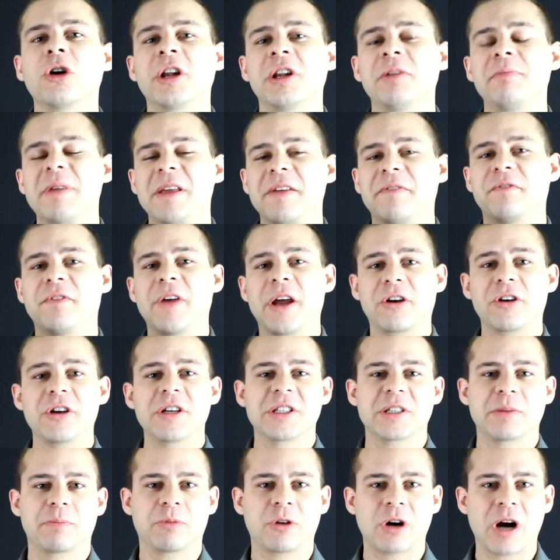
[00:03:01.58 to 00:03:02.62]
to be very
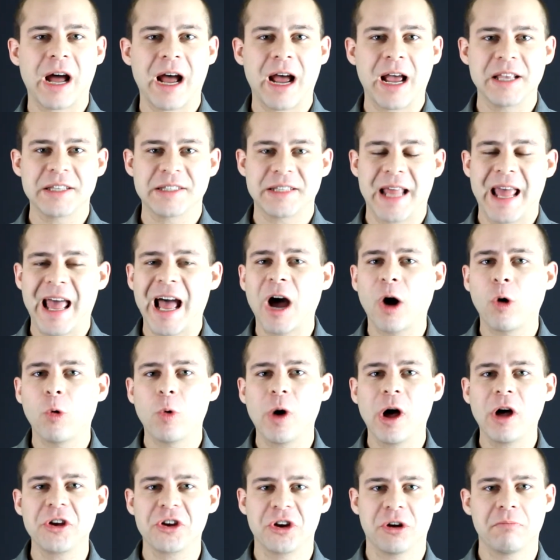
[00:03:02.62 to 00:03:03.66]
surprised at how
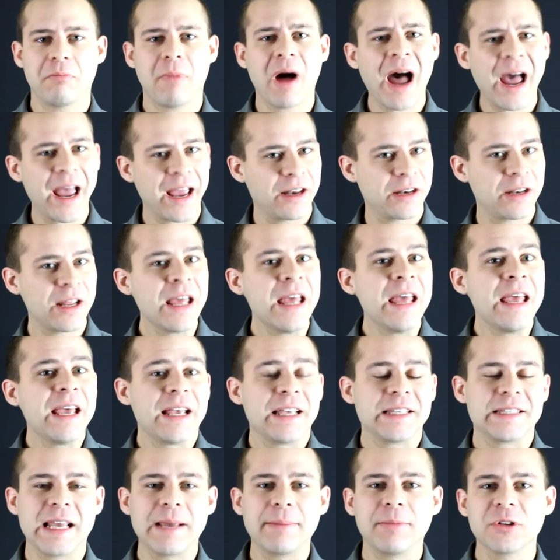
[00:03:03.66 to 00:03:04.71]
well your mind
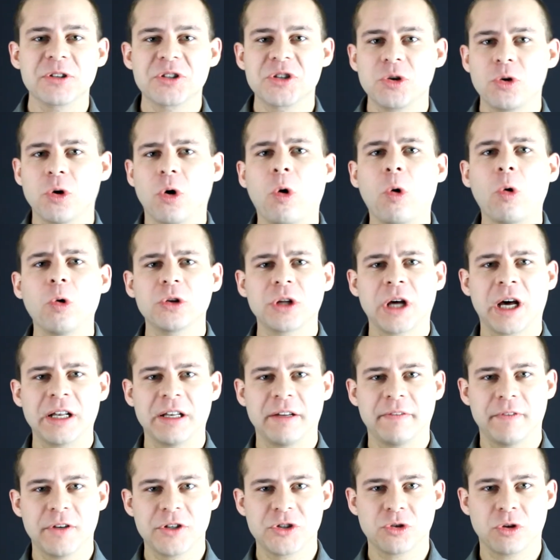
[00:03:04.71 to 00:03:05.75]
is able to hold on to
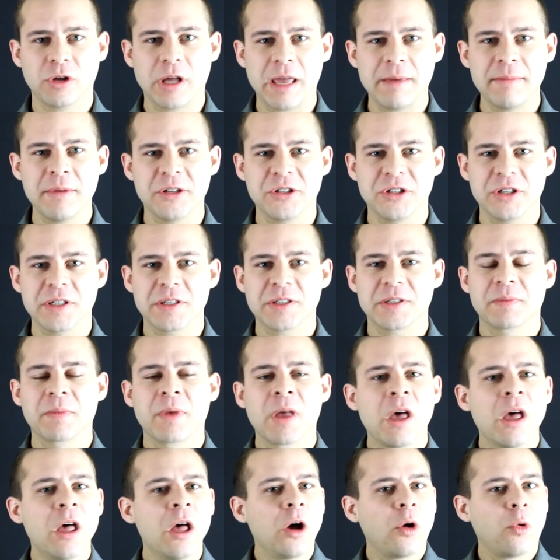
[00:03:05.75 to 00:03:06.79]
visual images.
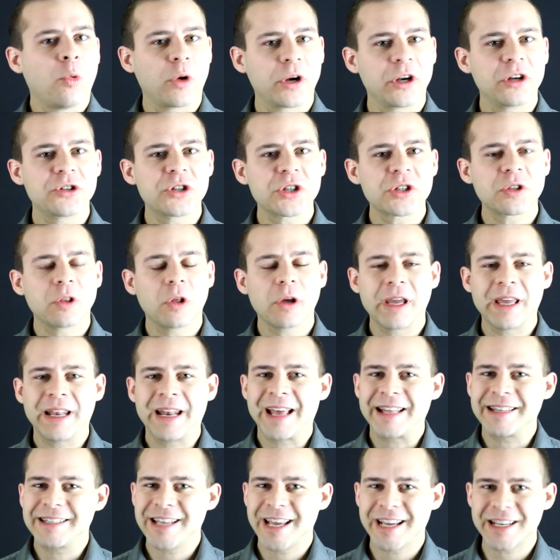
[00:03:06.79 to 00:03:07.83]
When you're just looking
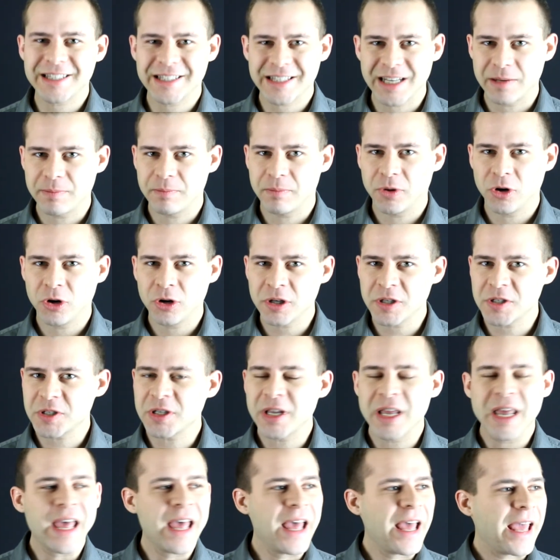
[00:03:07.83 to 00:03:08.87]
at text and books,
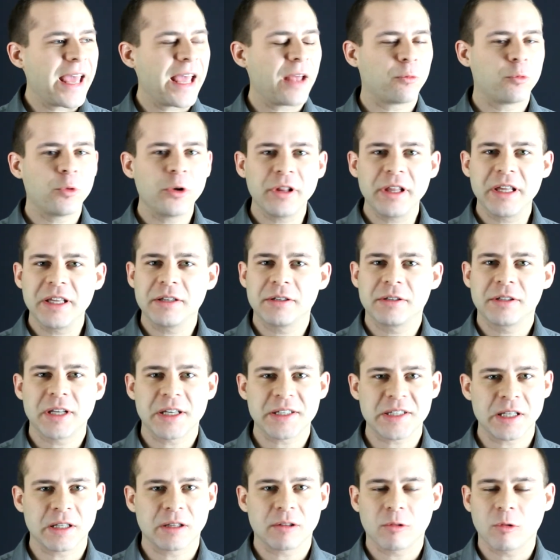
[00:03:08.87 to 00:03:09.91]
it really
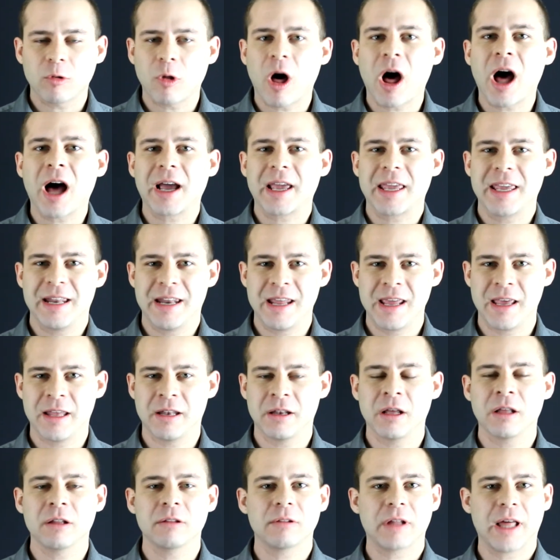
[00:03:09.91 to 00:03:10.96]
doesn't lock it
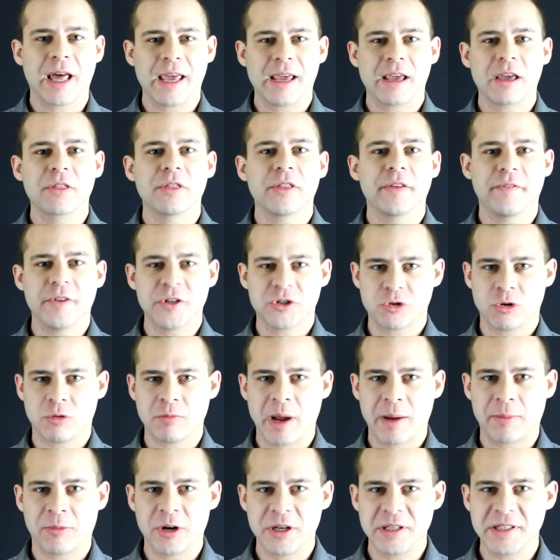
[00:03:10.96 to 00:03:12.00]
in like the visual
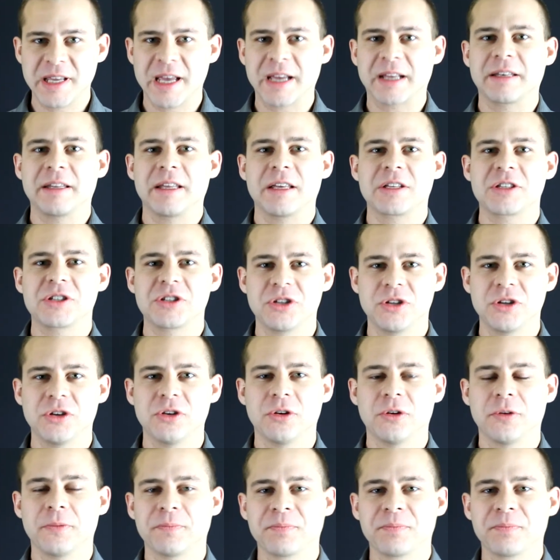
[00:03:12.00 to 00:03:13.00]
memory techniques do.